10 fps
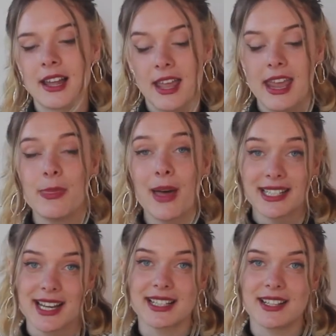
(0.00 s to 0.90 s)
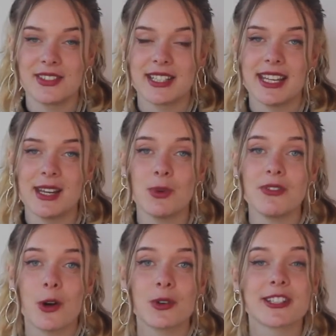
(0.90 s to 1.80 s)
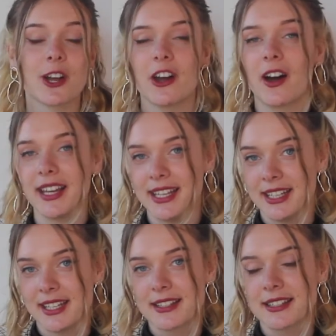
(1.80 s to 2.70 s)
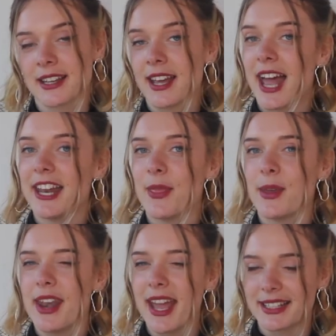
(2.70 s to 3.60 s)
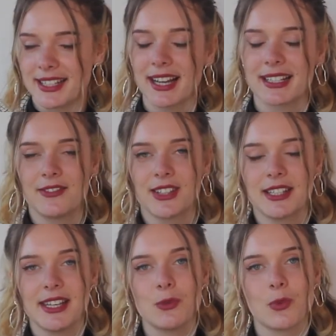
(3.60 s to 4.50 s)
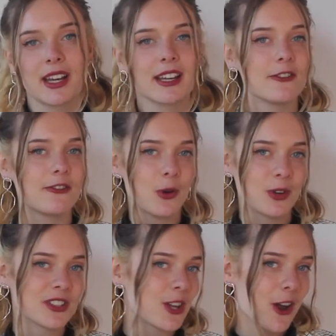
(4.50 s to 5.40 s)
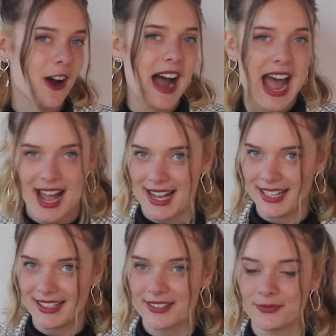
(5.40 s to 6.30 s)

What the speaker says: In that activity, we focused on our ears, but in this activity, we're going to focus on our eyes.